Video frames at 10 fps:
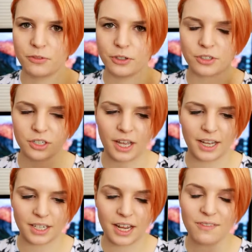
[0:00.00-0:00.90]
infusion,
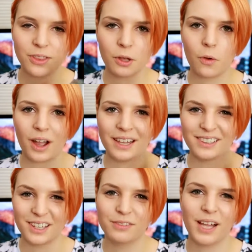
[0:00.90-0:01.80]
and even though I
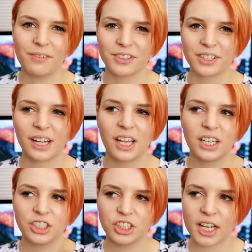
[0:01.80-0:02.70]
love lavender,
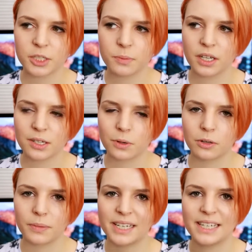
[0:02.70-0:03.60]
jasmine is
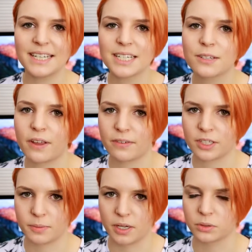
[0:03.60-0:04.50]
one of my least
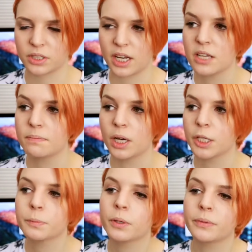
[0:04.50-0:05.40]
favourite smells. Any
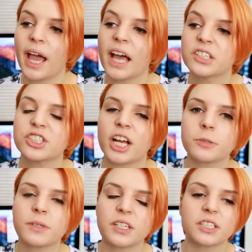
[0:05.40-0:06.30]
bath bomb that has
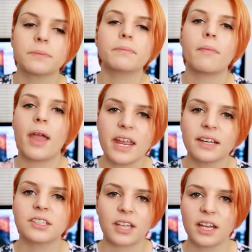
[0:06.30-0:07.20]
jasmine as the
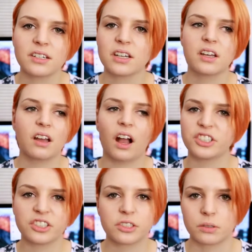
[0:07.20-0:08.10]
main scent,
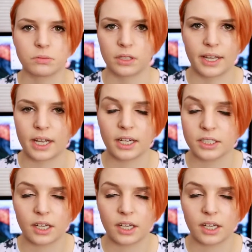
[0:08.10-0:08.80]
I just don't like.